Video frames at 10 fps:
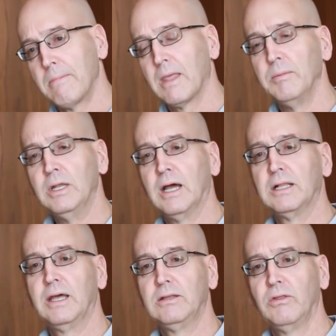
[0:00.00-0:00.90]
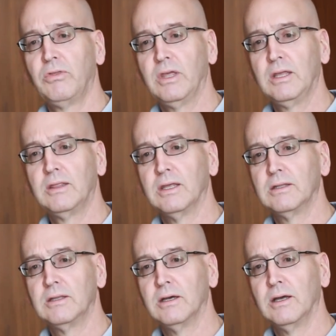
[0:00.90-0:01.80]
I mean, I like to think
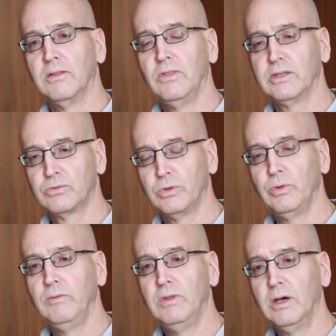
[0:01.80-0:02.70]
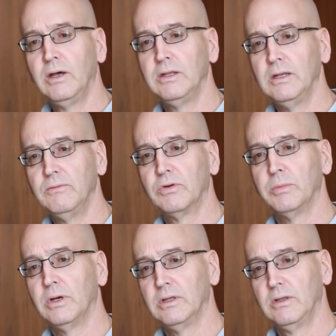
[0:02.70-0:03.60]
that that's what we've done. And
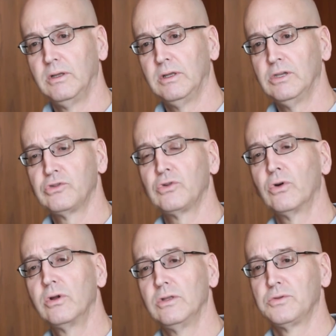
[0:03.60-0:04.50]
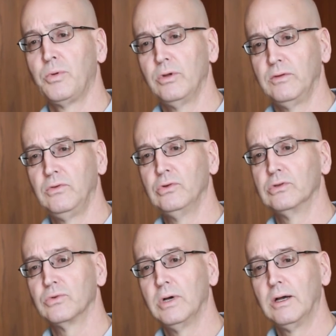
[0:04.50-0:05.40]
from a historian's point of view
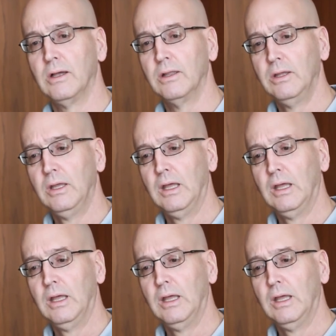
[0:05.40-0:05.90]
as well,